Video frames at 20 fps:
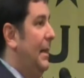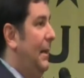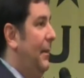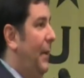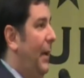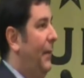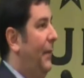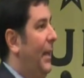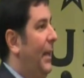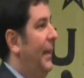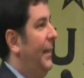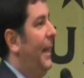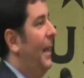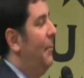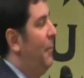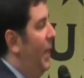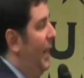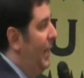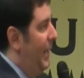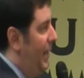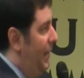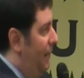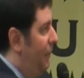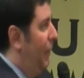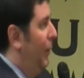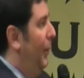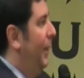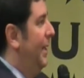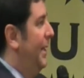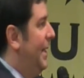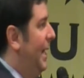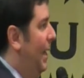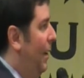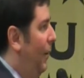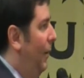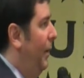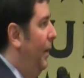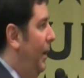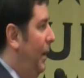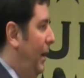We have to get that money influence
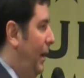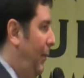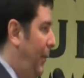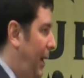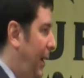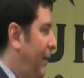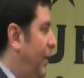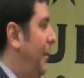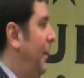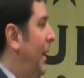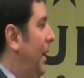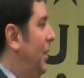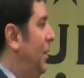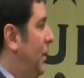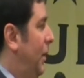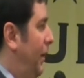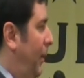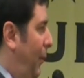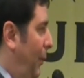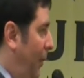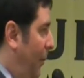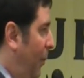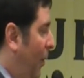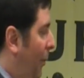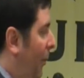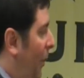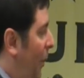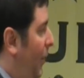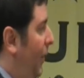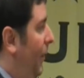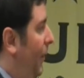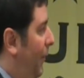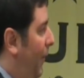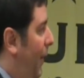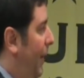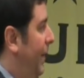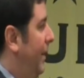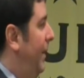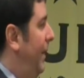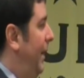out. And we have to make sure that we're promoting the
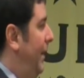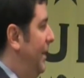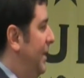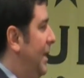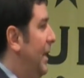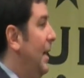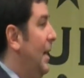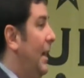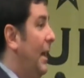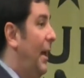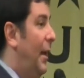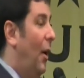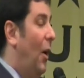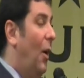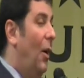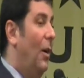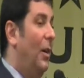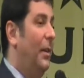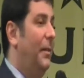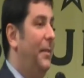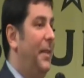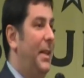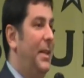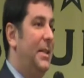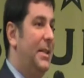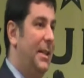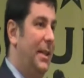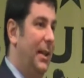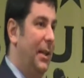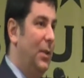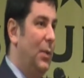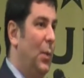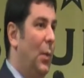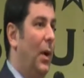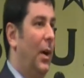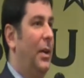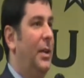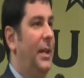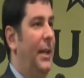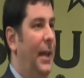right things. And all of these things
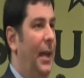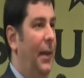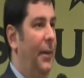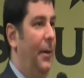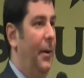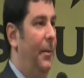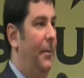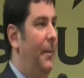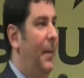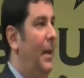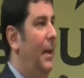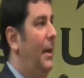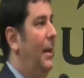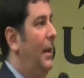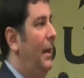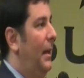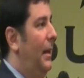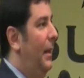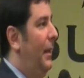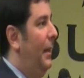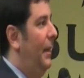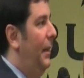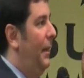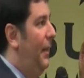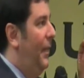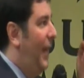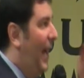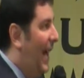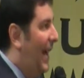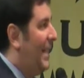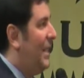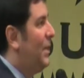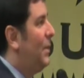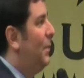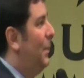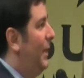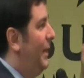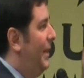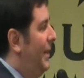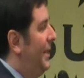work together.
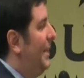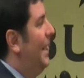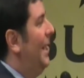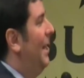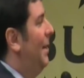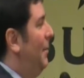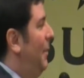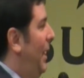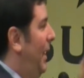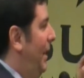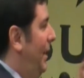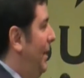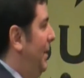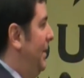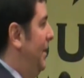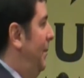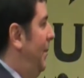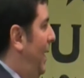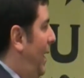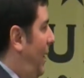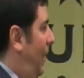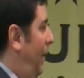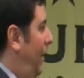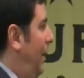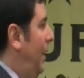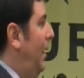That's what this campaign is about.